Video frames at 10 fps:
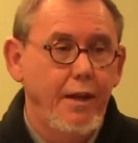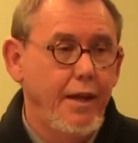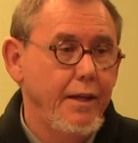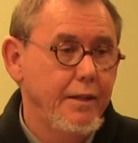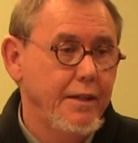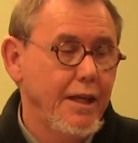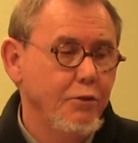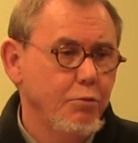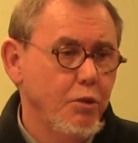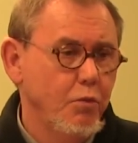And the
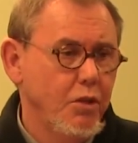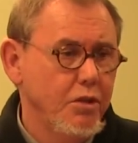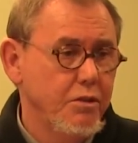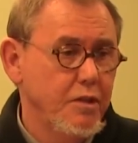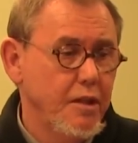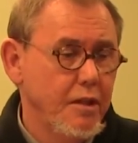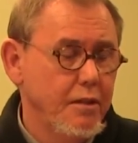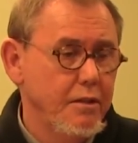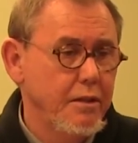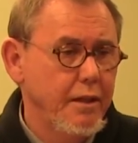government was,
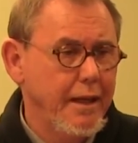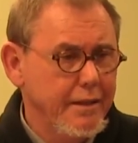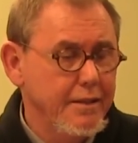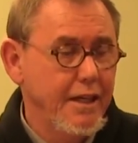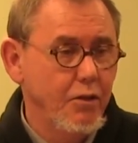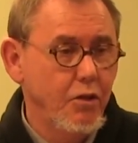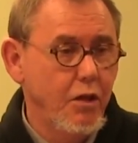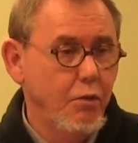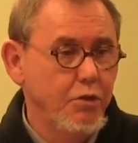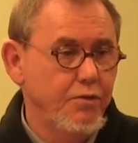at the town
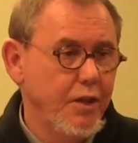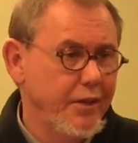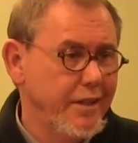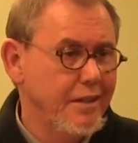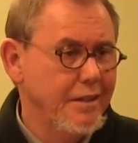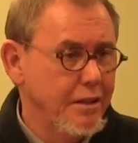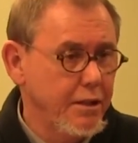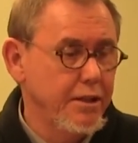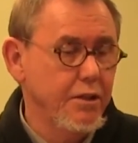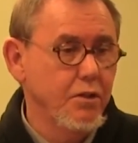hall, was very
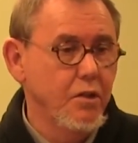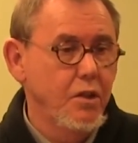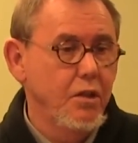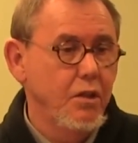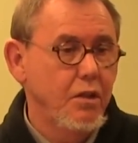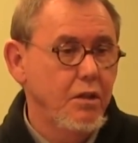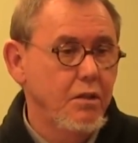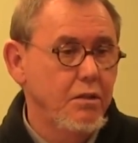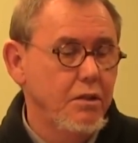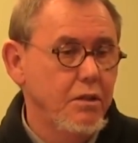unclear
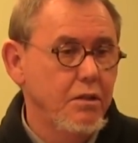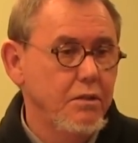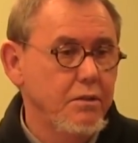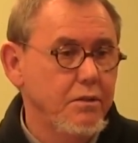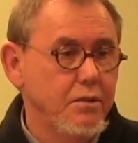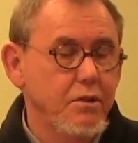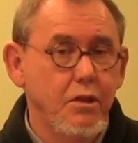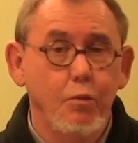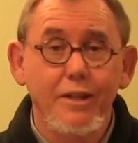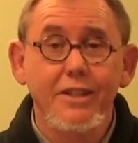on
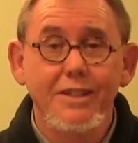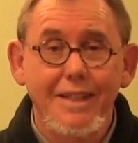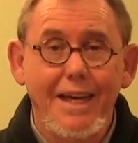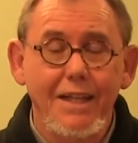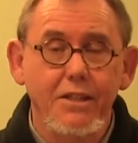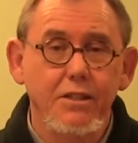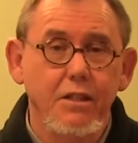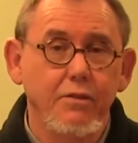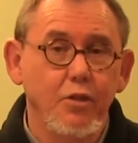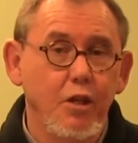what the status
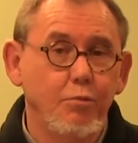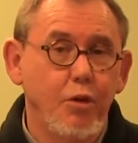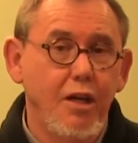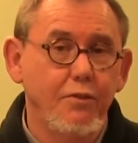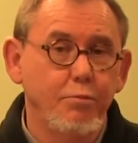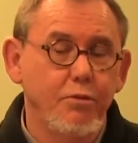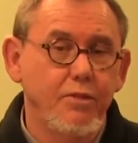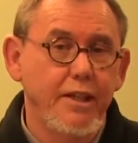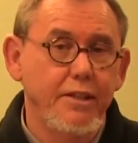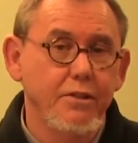of nonprofit
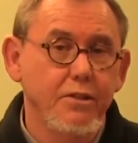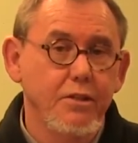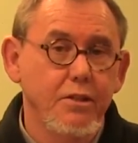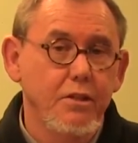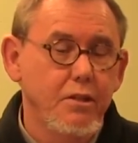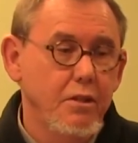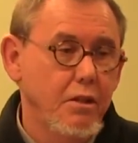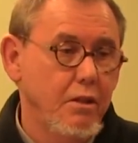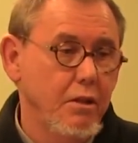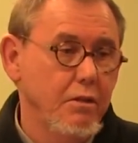providers
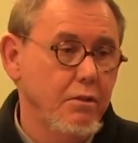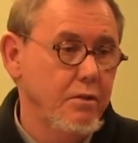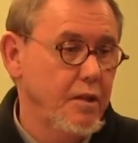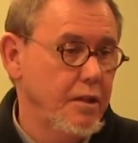are